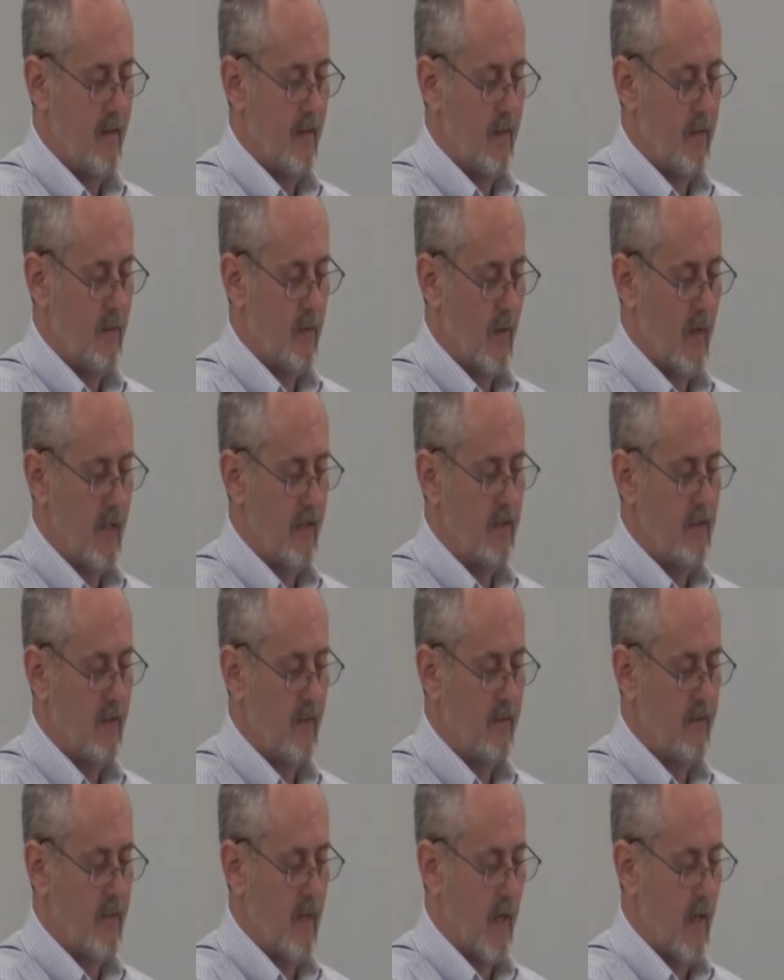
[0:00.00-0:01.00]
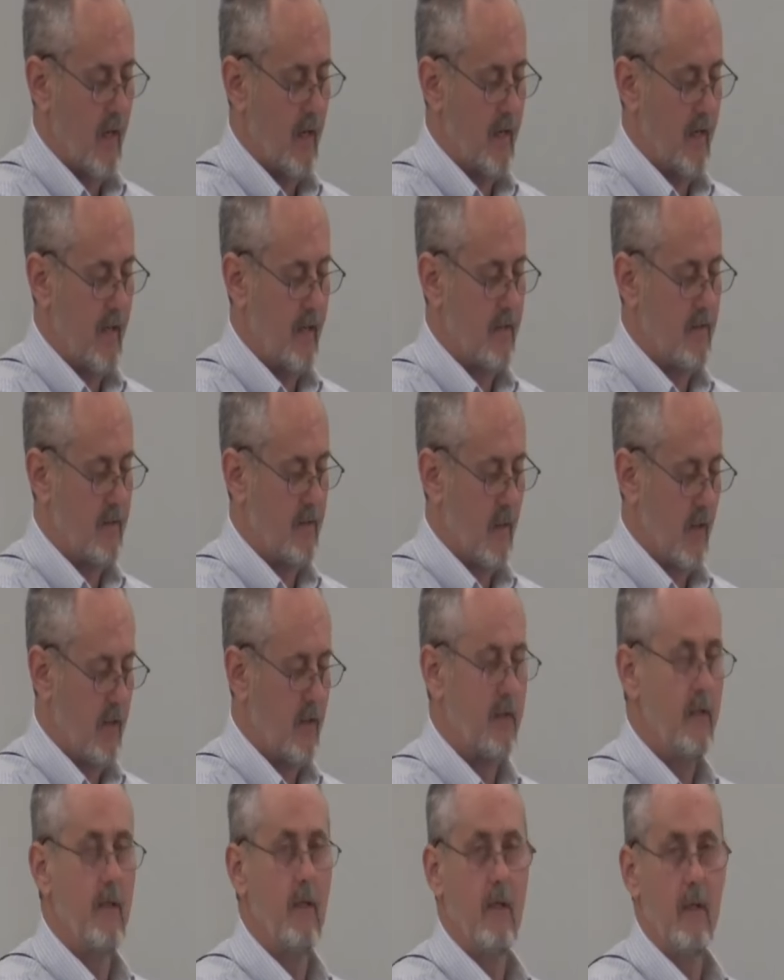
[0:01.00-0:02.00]
the grace of God has
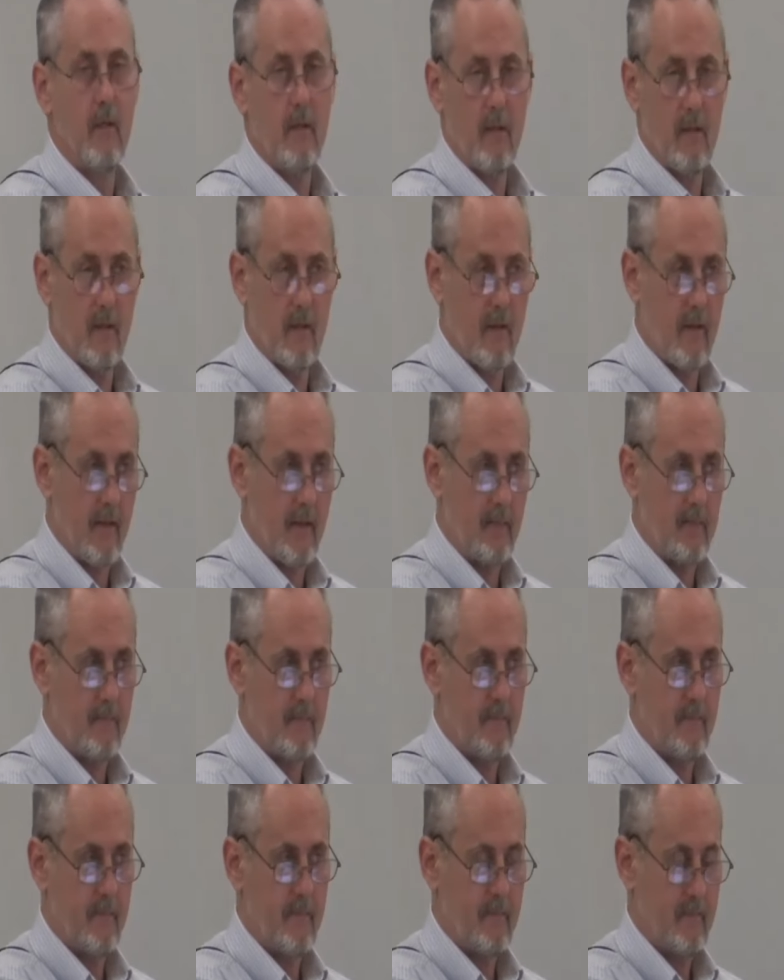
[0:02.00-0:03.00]
done to them.